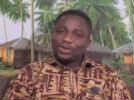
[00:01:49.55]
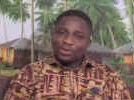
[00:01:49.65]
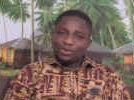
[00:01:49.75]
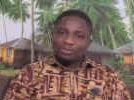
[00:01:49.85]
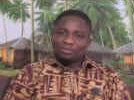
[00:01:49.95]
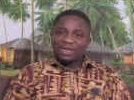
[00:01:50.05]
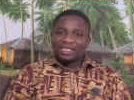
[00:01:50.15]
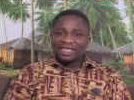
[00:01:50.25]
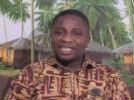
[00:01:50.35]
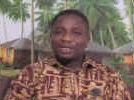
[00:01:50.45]
you
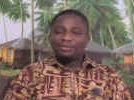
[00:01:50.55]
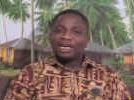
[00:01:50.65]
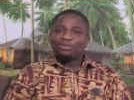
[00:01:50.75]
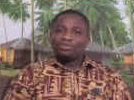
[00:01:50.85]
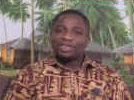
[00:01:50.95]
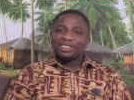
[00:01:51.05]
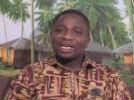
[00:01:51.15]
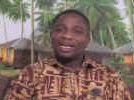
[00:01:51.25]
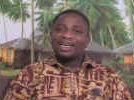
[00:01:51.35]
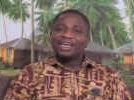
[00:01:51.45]
measure the blood
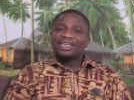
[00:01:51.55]
pressure,